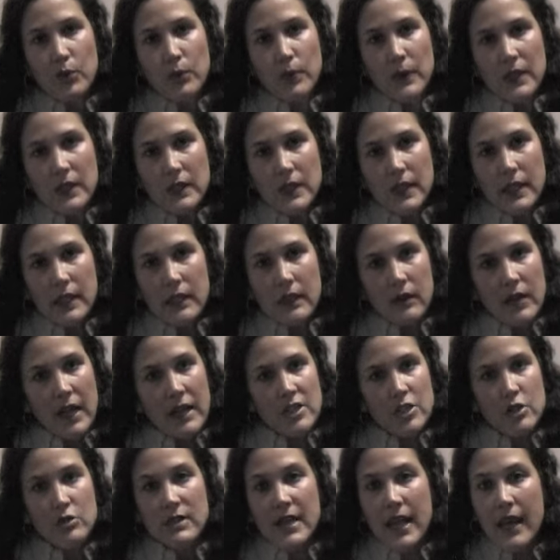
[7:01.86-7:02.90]
really,
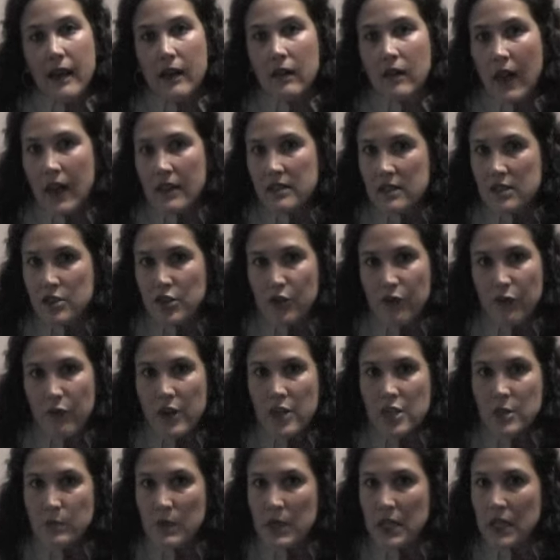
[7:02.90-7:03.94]
as you take classes your
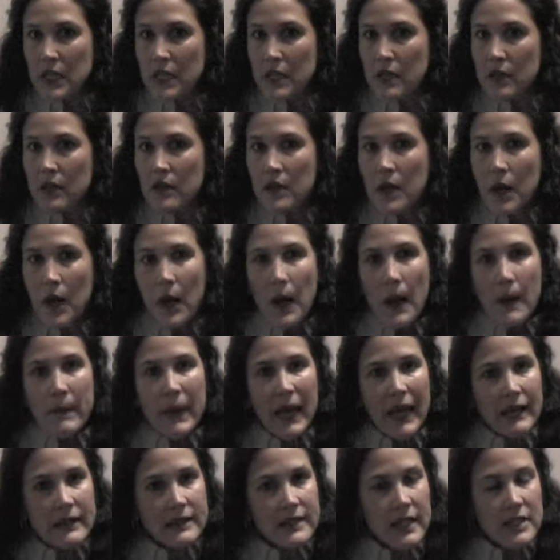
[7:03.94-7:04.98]
freshman year,
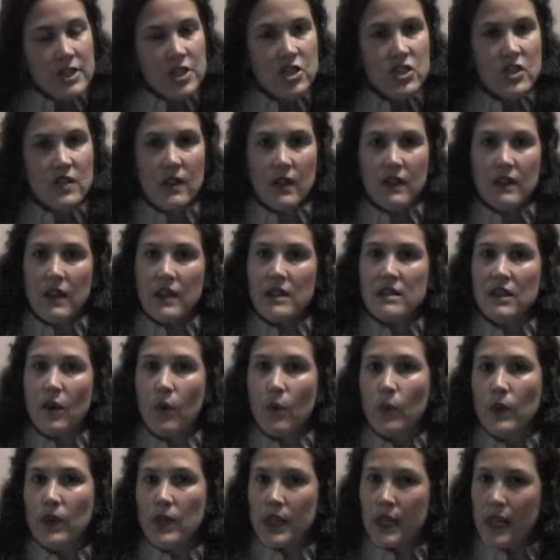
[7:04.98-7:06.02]
pay attention to the things that
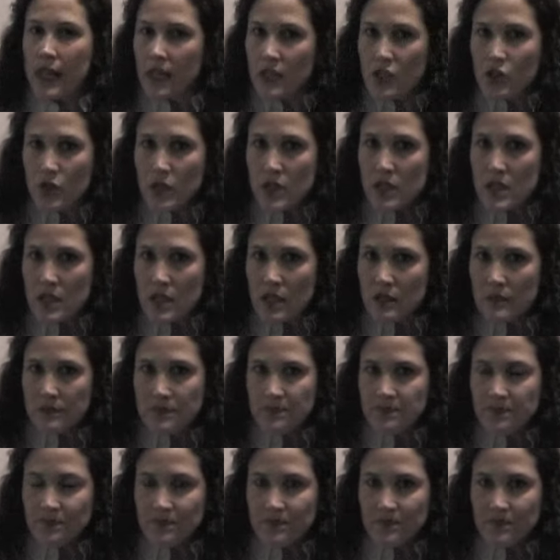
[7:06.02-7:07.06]
really interest you
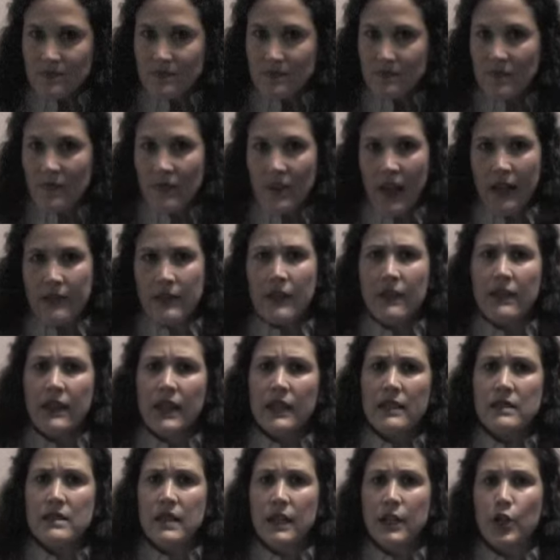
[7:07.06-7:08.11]
and the
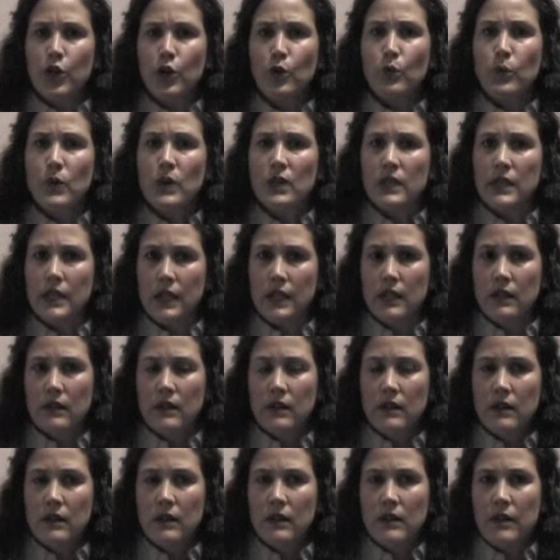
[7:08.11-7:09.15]
things that you're really
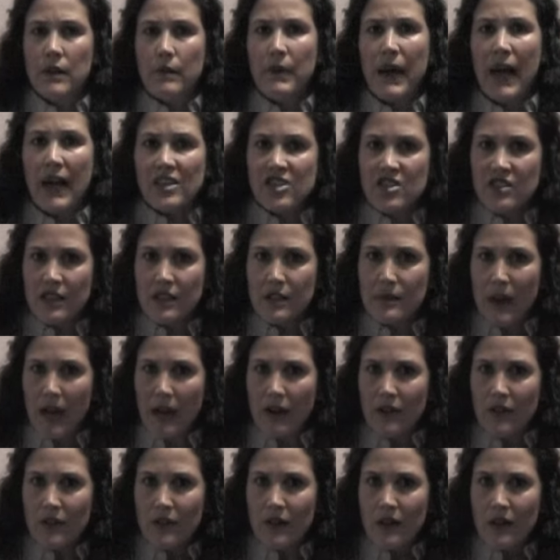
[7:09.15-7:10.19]
passionate
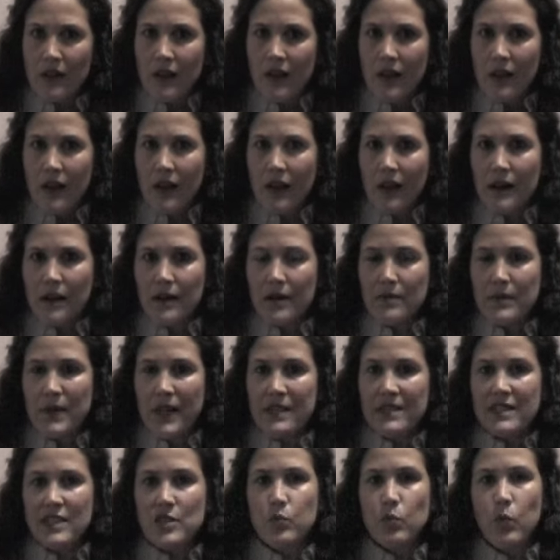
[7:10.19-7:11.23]
about.
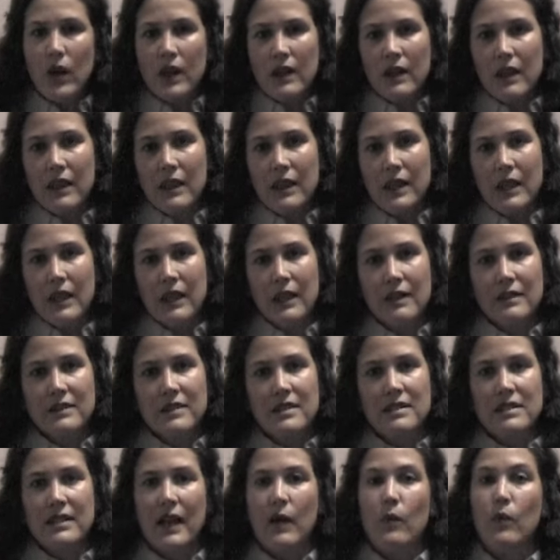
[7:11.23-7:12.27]
Because it's one thing
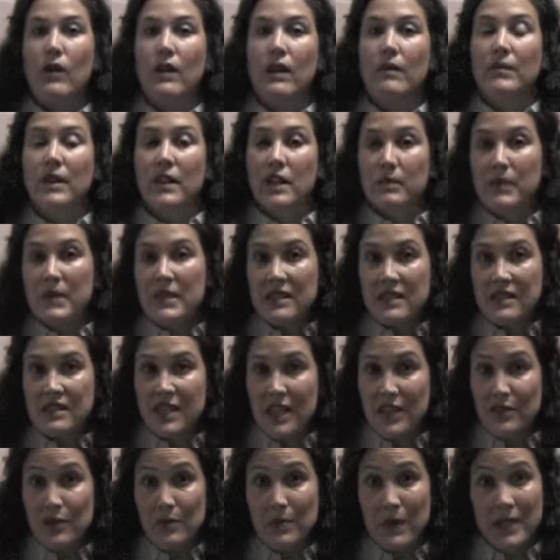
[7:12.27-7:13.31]
to say, well, I'm going to be
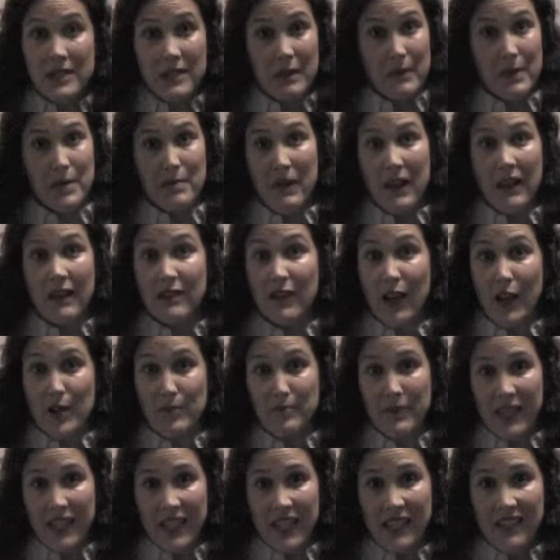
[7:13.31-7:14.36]
successful because I'm going to make a lot of
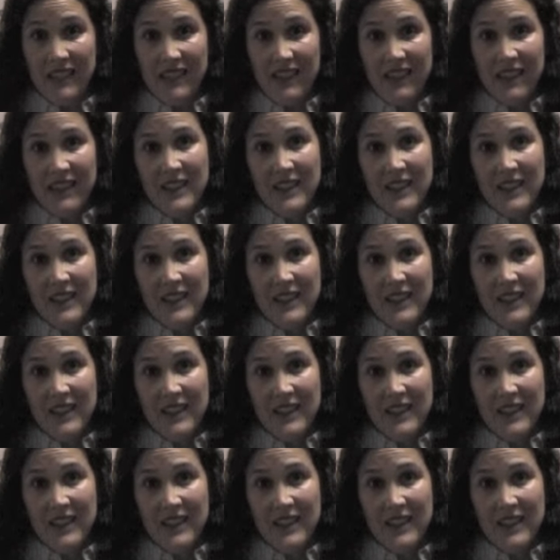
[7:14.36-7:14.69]
money.